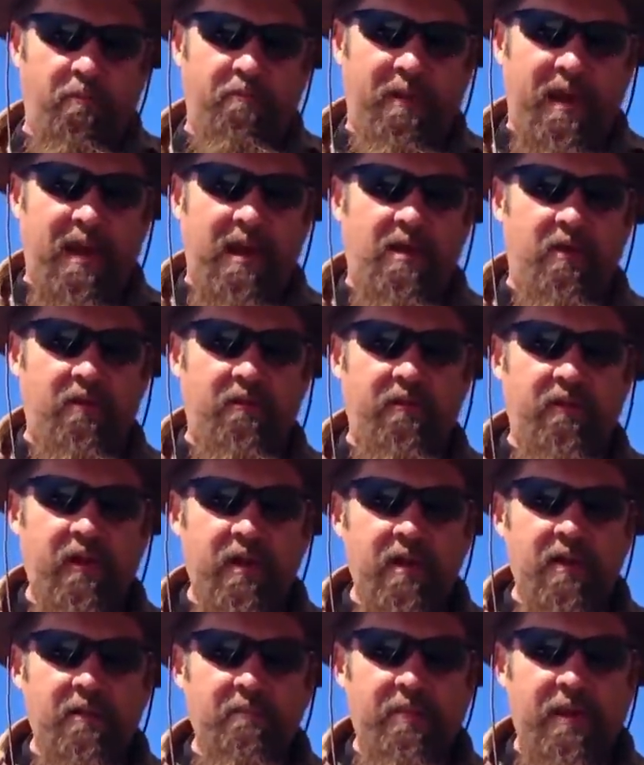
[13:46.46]
pound
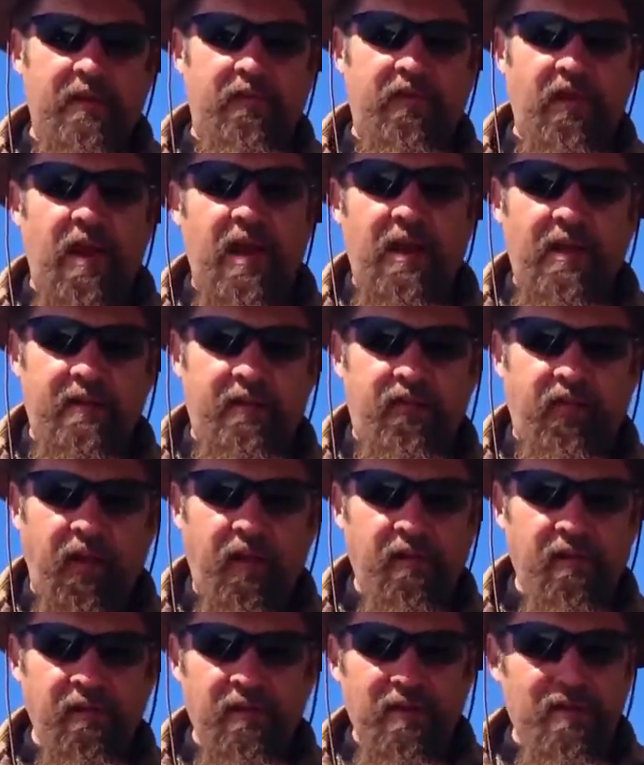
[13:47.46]
besides
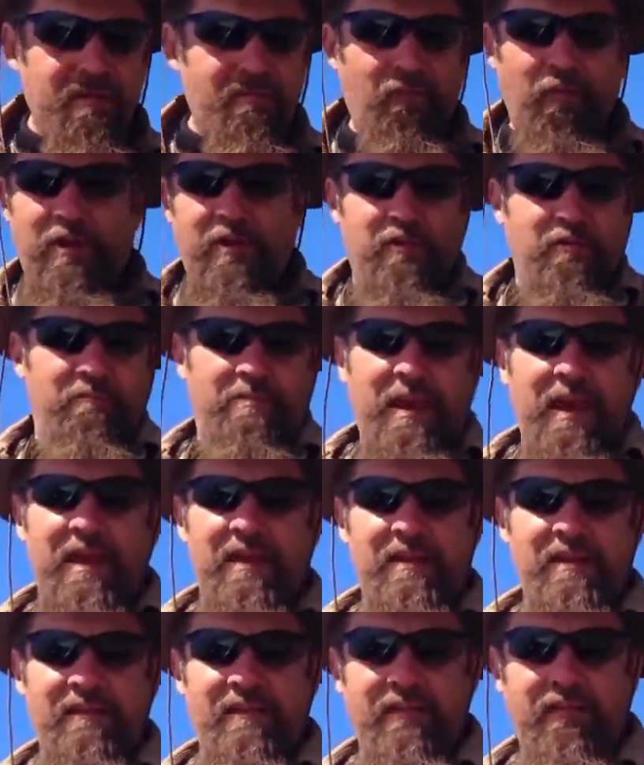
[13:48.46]
what you
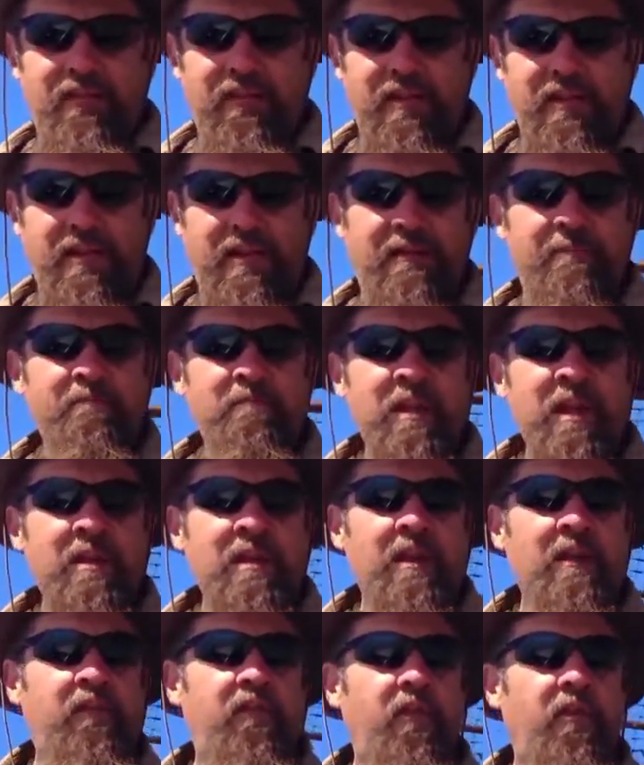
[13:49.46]
paid in the city.
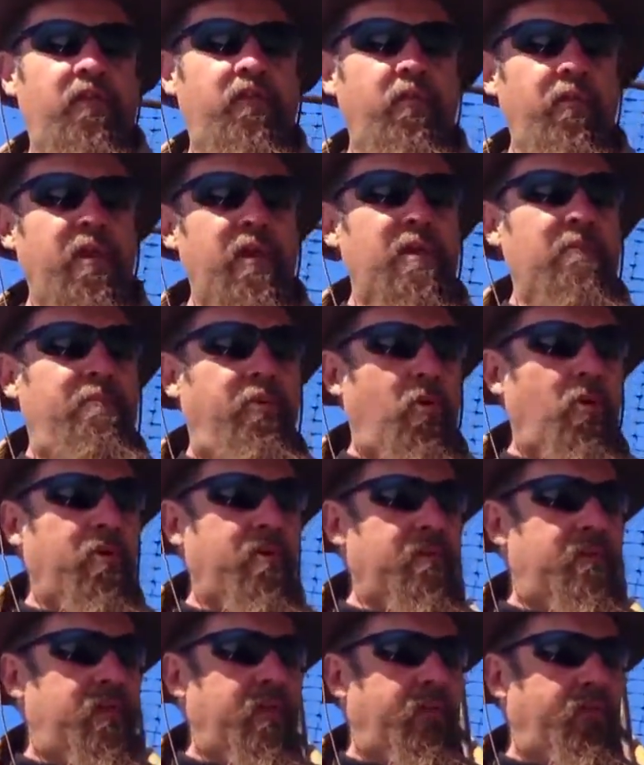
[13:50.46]
And so it's really
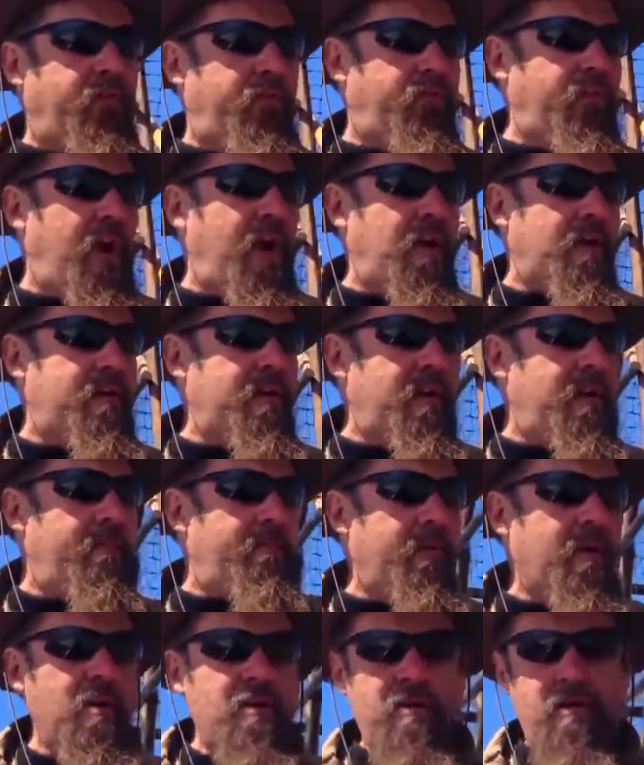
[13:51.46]
important to stock
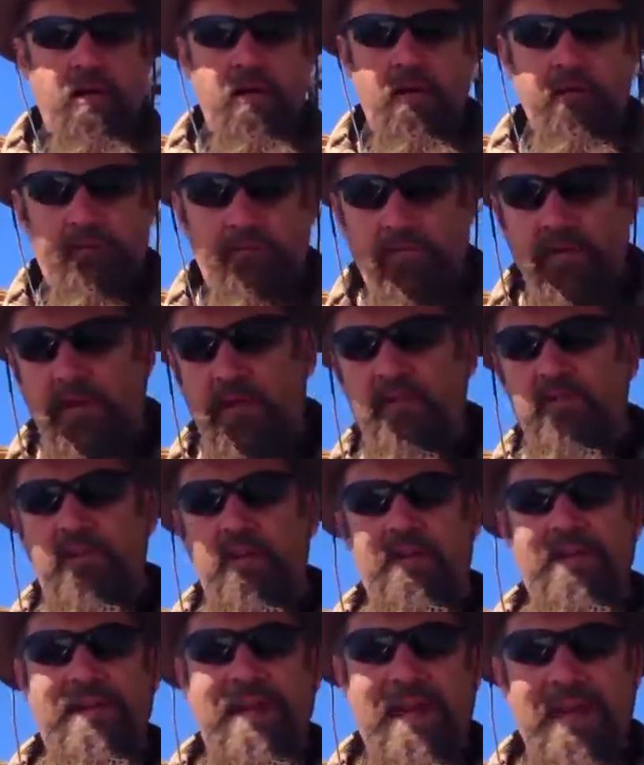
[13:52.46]
up on fish
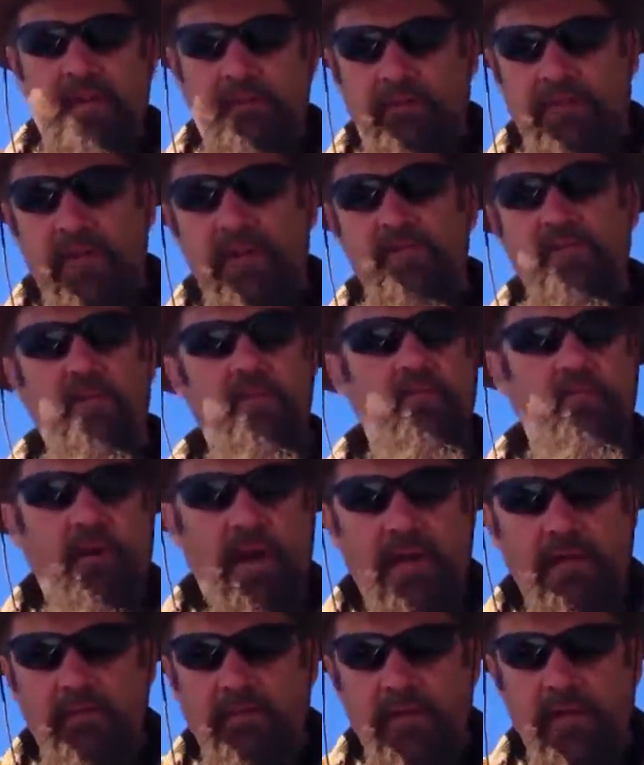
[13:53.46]
and canned fish and
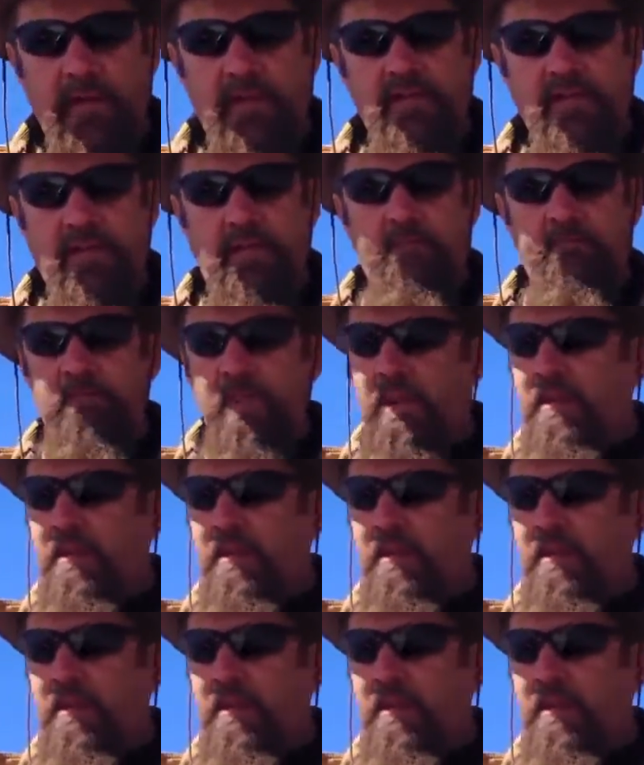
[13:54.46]
dried fish and